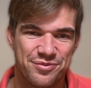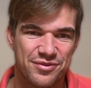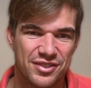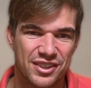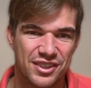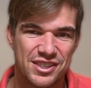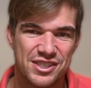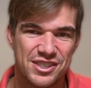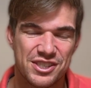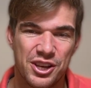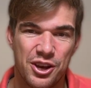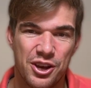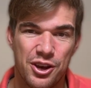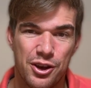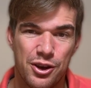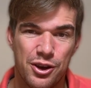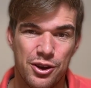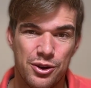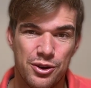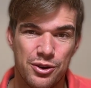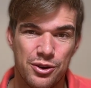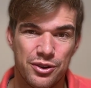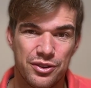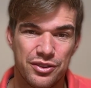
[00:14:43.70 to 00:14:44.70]

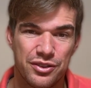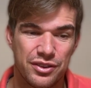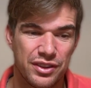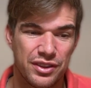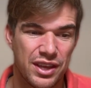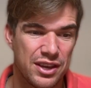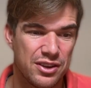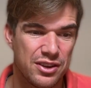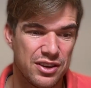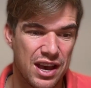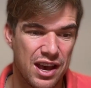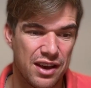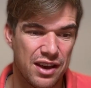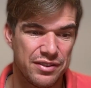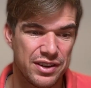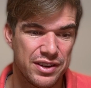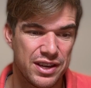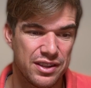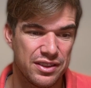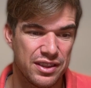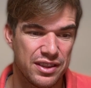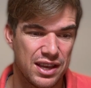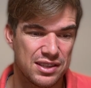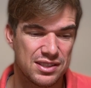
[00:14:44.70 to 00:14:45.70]
So there you have
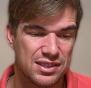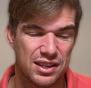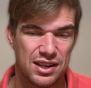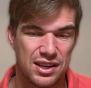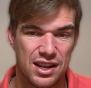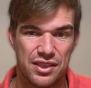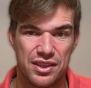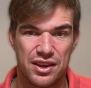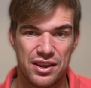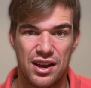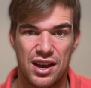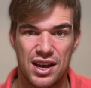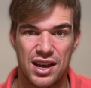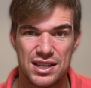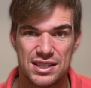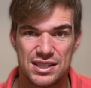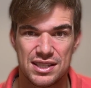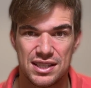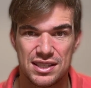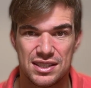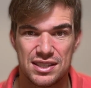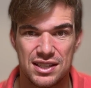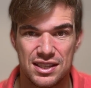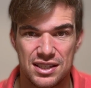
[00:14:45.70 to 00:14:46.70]
it. That's another
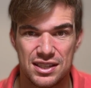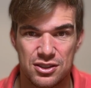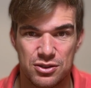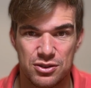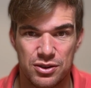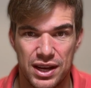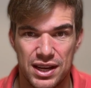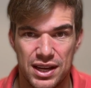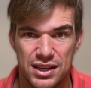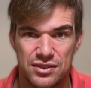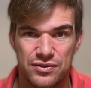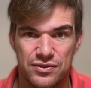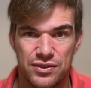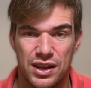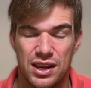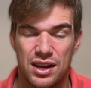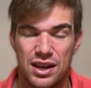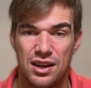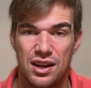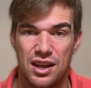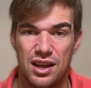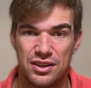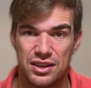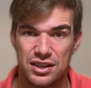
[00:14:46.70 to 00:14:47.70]
ICT trade
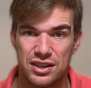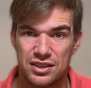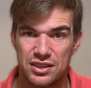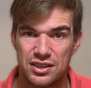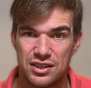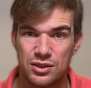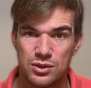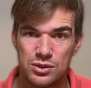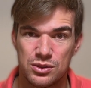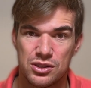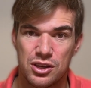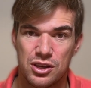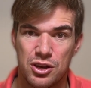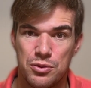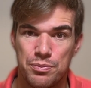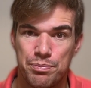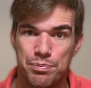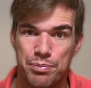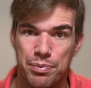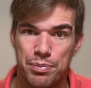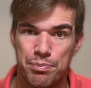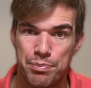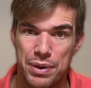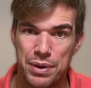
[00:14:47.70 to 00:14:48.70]
in London kill
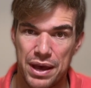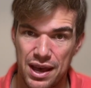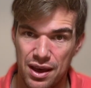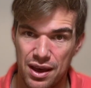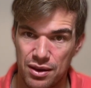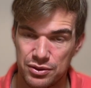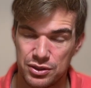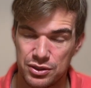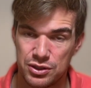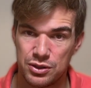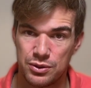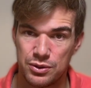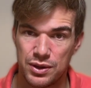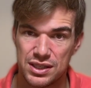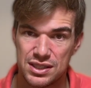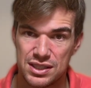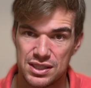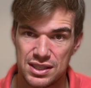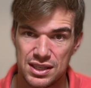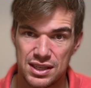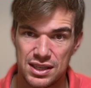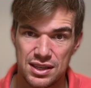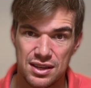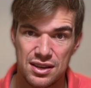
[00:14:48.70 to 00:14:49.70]
zone.
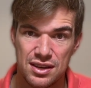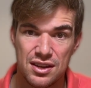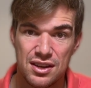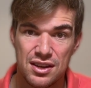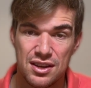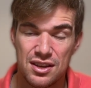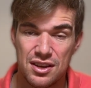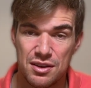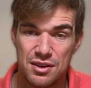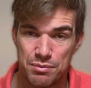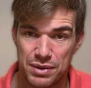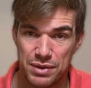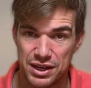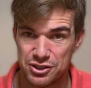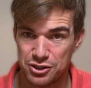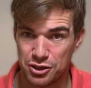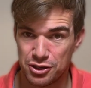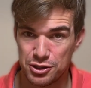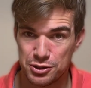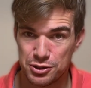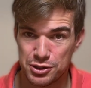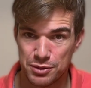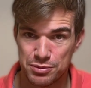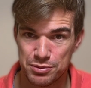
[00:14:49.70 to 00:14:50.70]
GBP-USD. Make sure
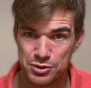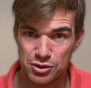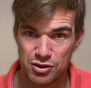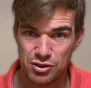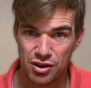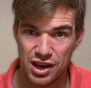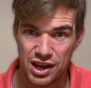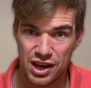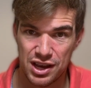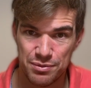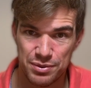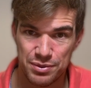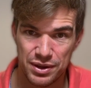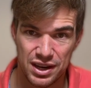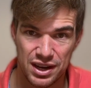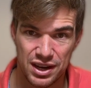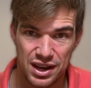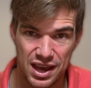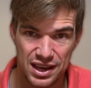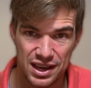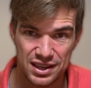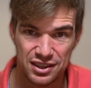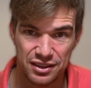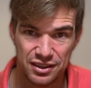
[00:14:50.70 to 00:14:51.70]
you subscribe and
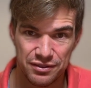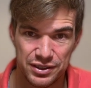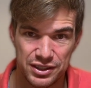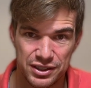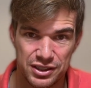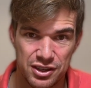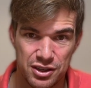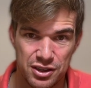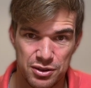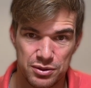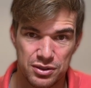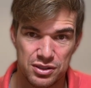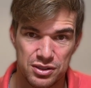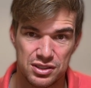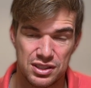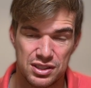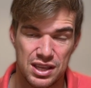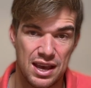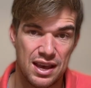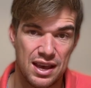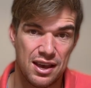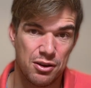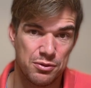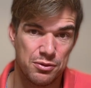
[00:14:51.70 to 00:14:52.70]
like the video, because
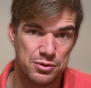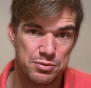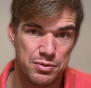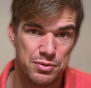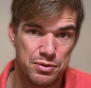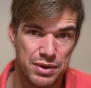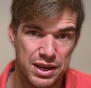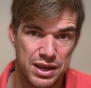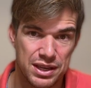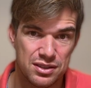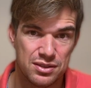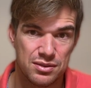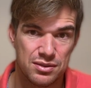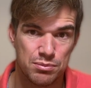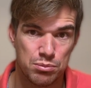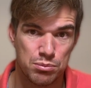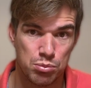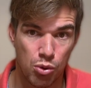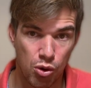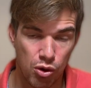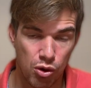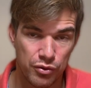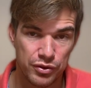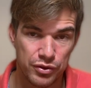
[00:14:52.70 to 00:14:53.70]
that helps me make
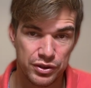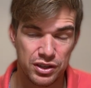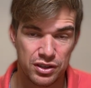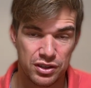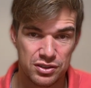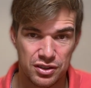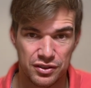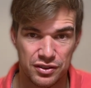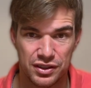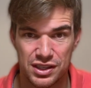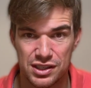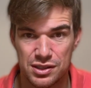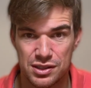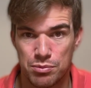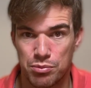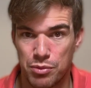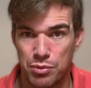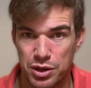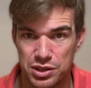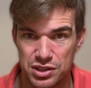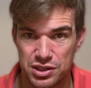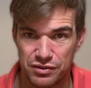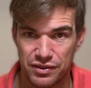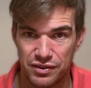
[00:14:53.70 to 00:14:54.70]
more videos of these and
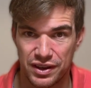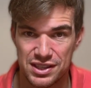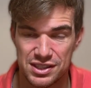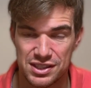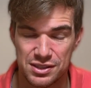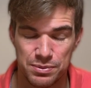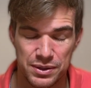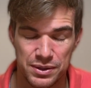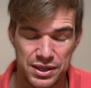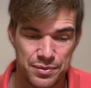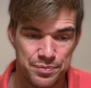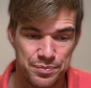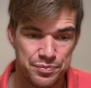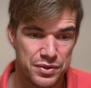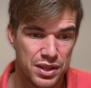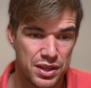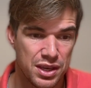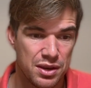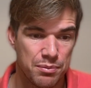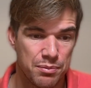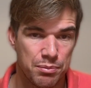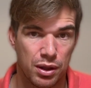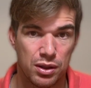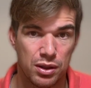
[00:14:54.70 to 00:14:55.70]
motivates me.
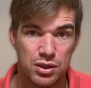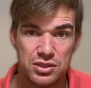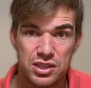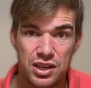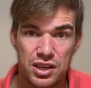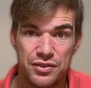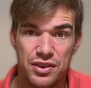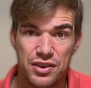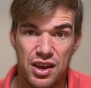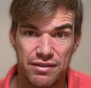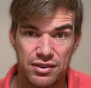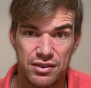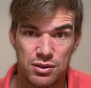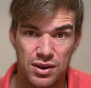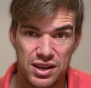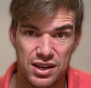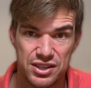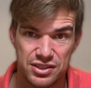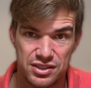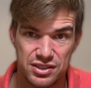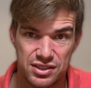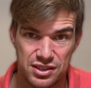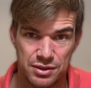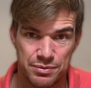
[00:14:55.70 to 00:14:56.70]
But also, if you have
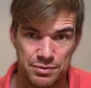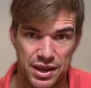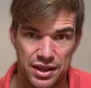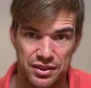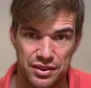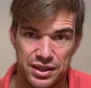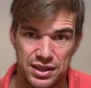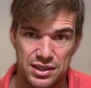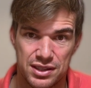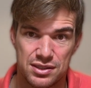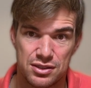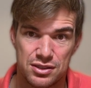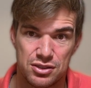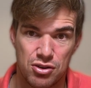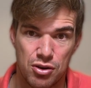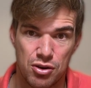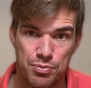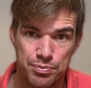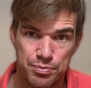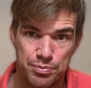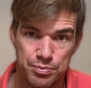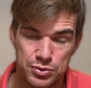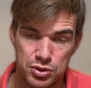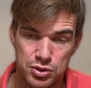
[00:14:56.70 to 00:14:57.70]
questions about this,
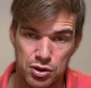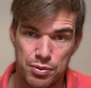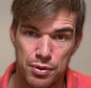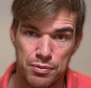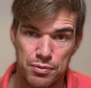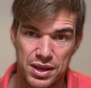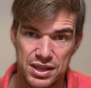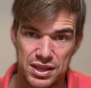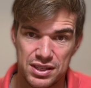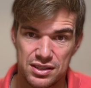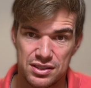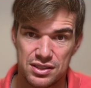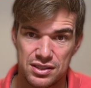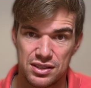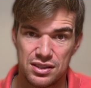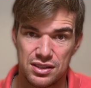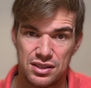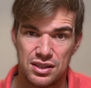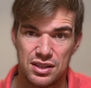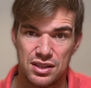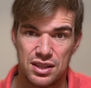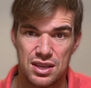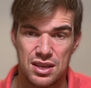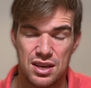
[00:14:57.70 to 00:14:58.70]
drop a message
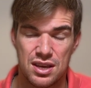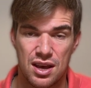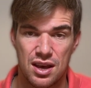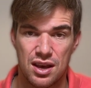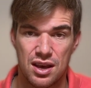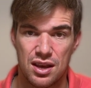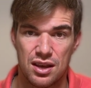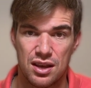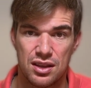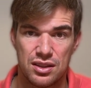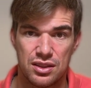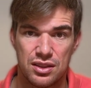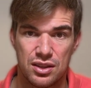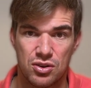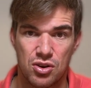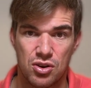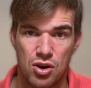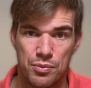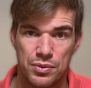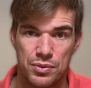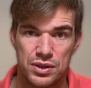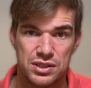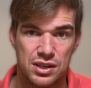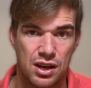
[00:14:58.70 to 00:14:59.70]
in the
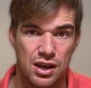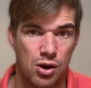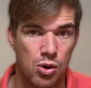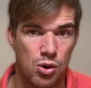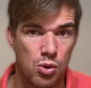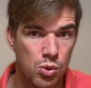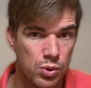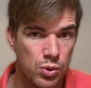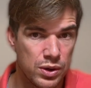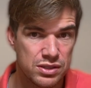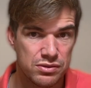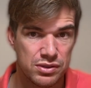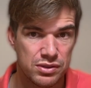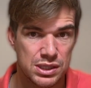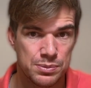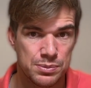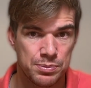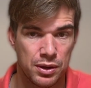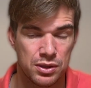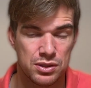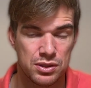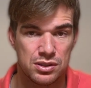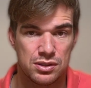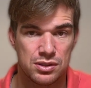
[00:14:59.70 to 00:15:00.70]
comments. I always
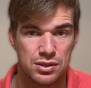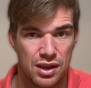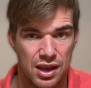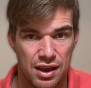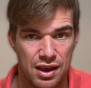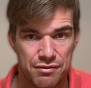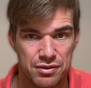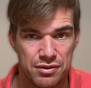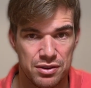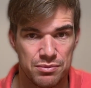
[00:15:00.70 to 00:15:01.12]
respond to every